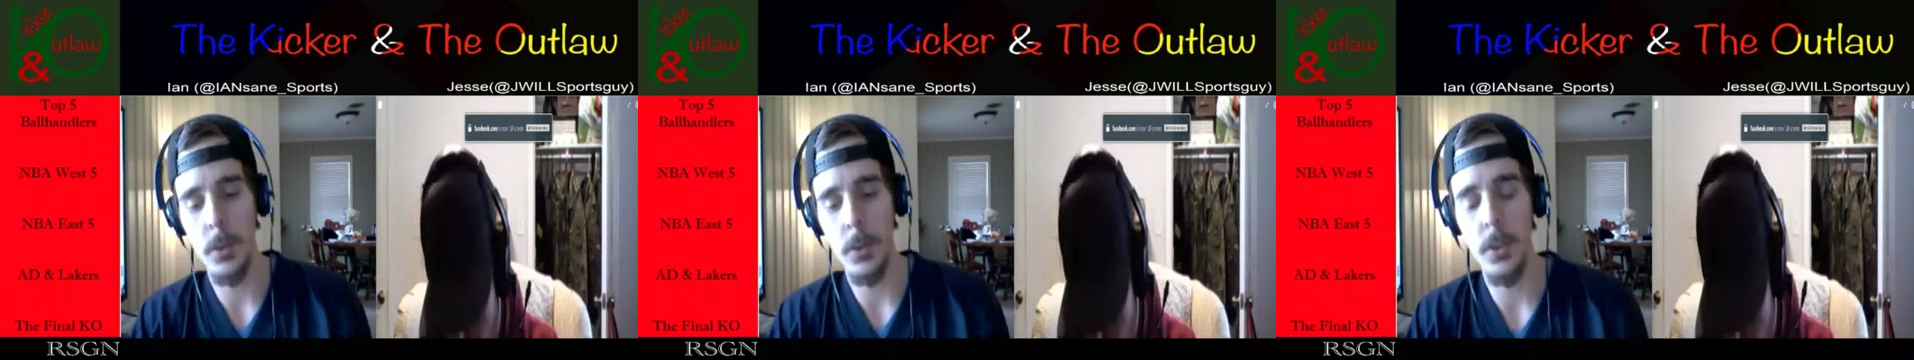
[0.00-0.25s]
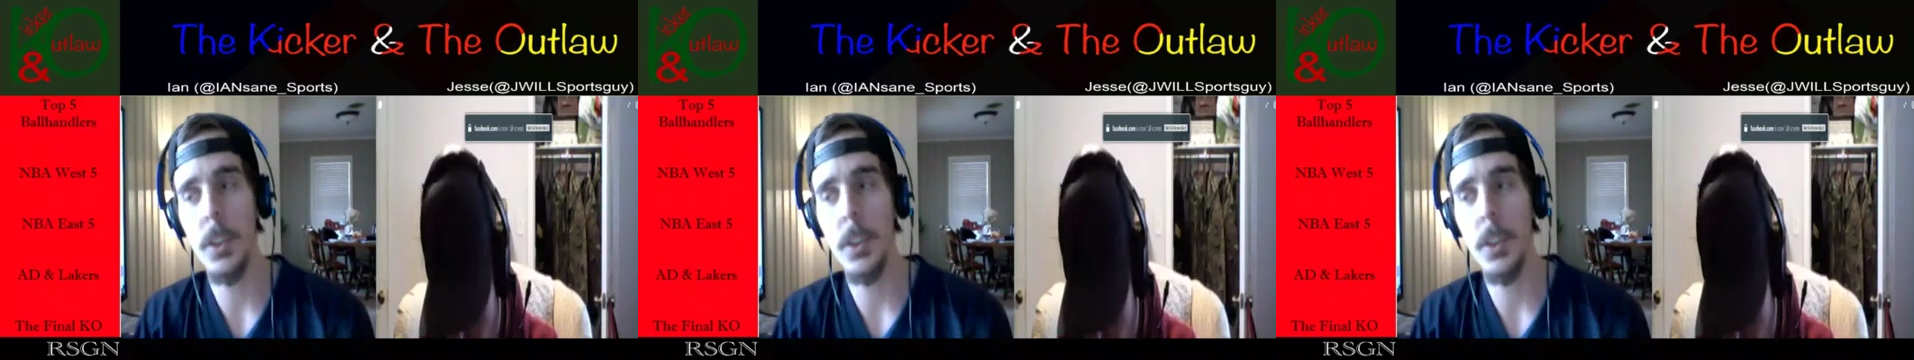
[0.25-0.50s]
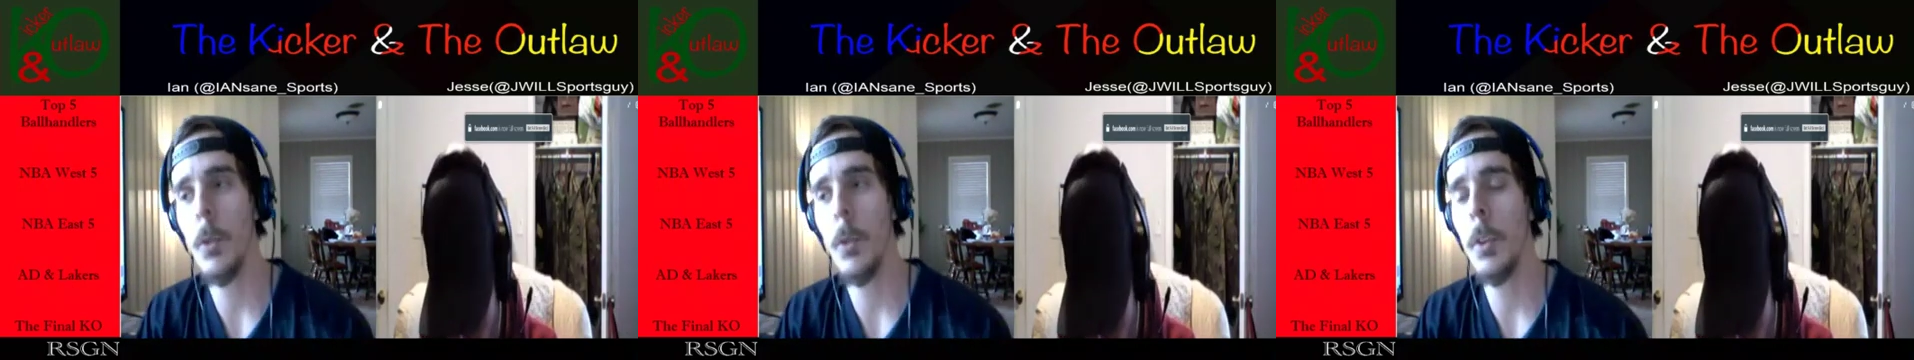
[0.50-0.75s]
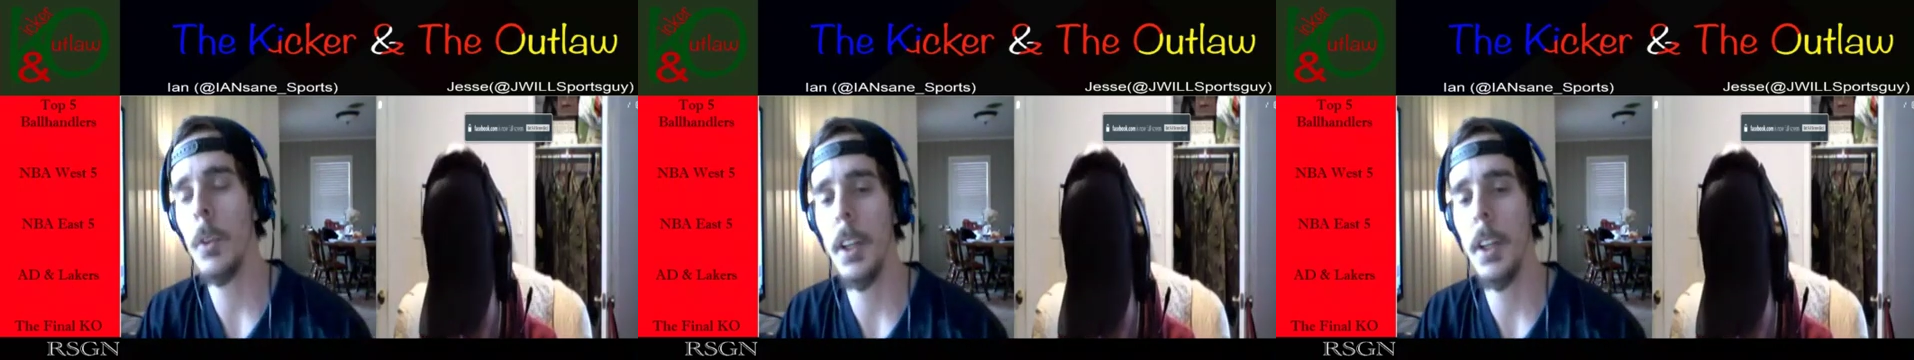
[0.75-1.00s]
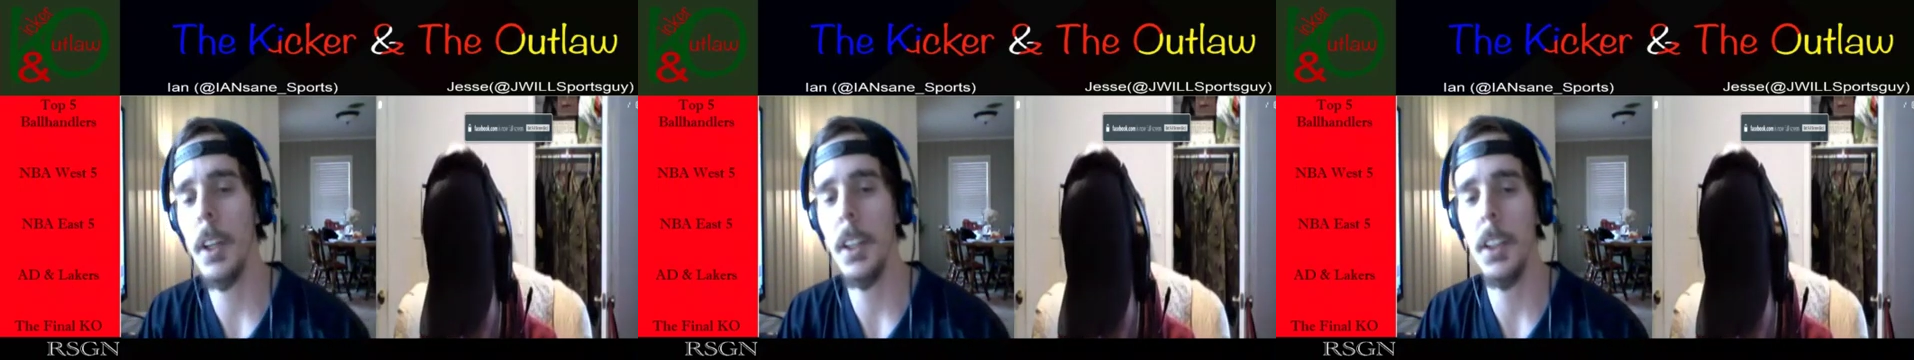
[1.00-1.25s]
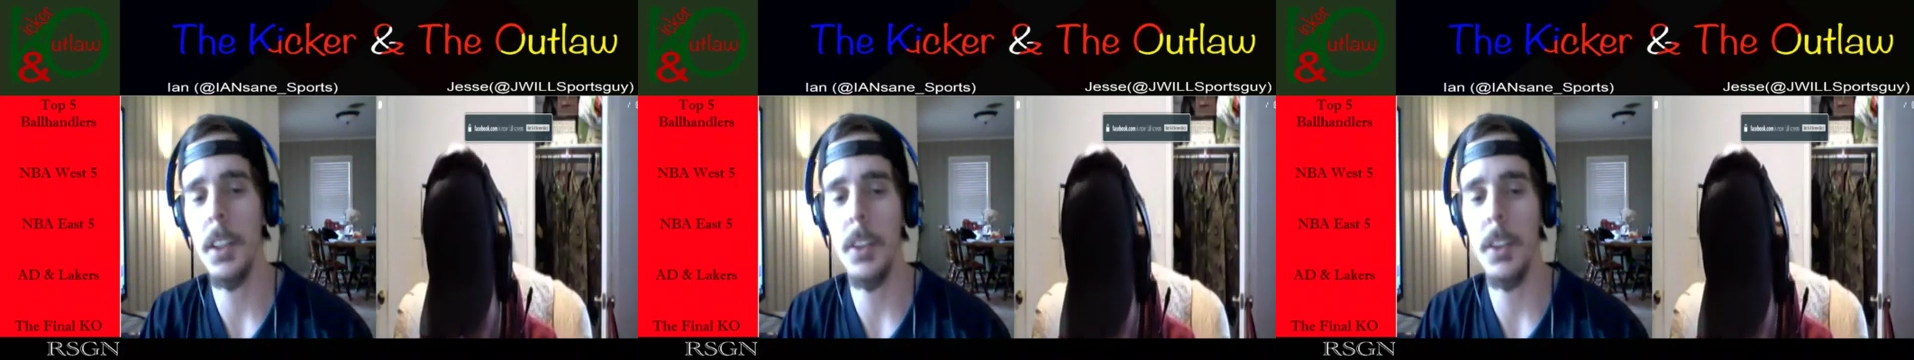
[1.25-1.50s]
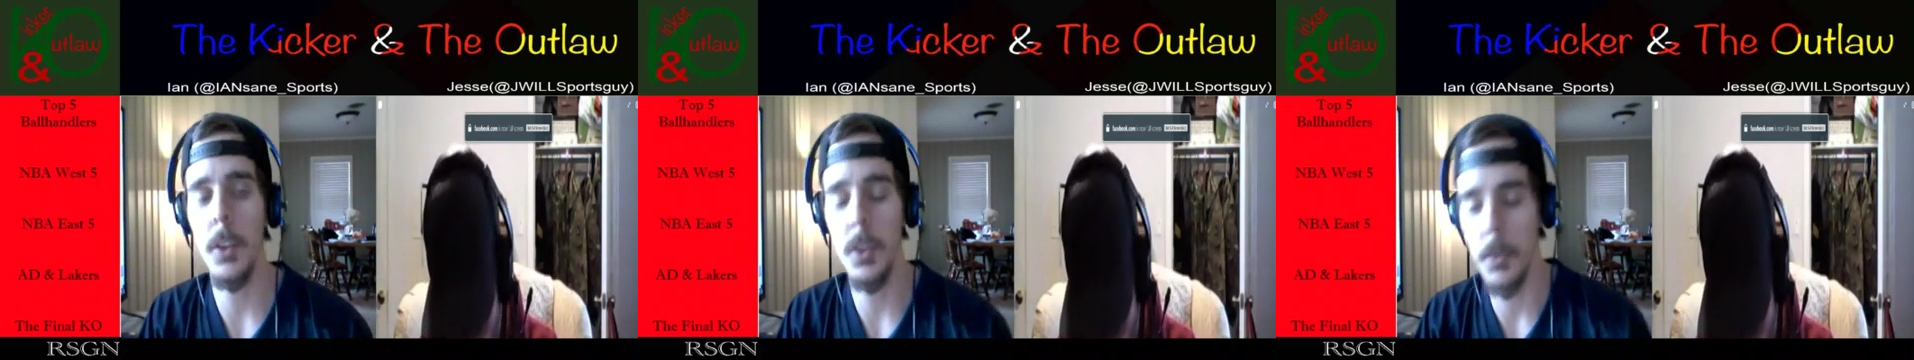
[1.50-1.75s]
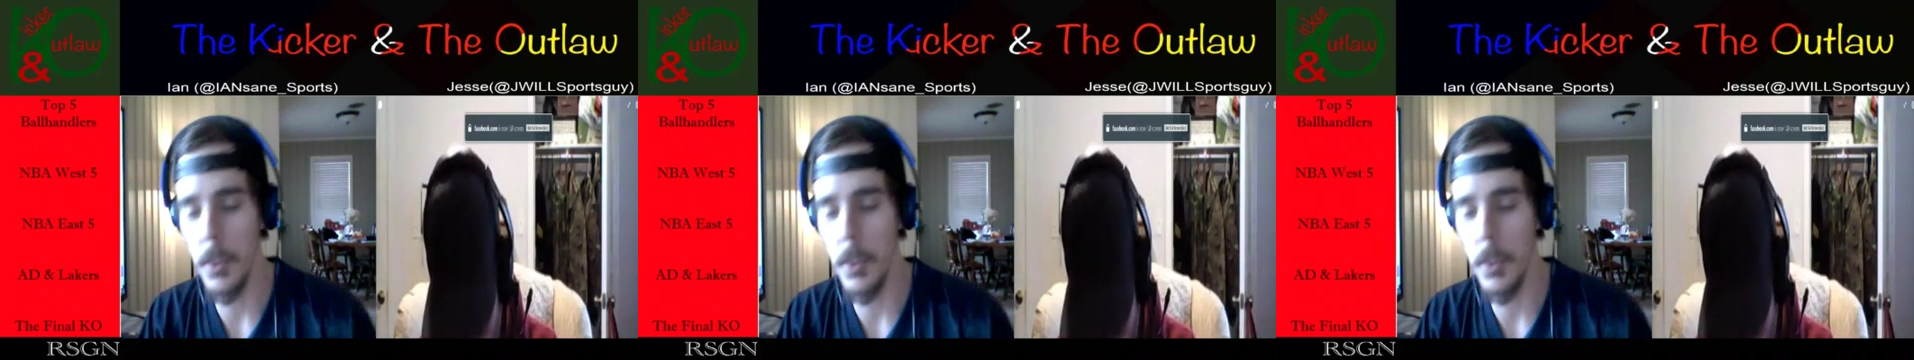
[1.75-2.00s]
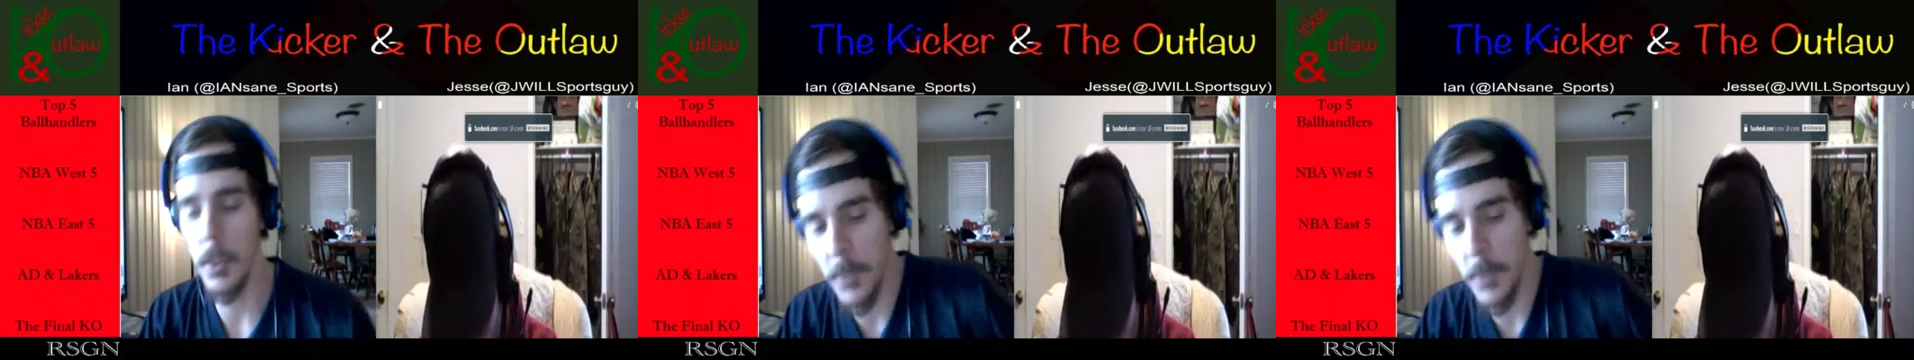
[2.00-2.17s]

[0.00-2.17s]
It was a 3-on-1 break, and he throws it,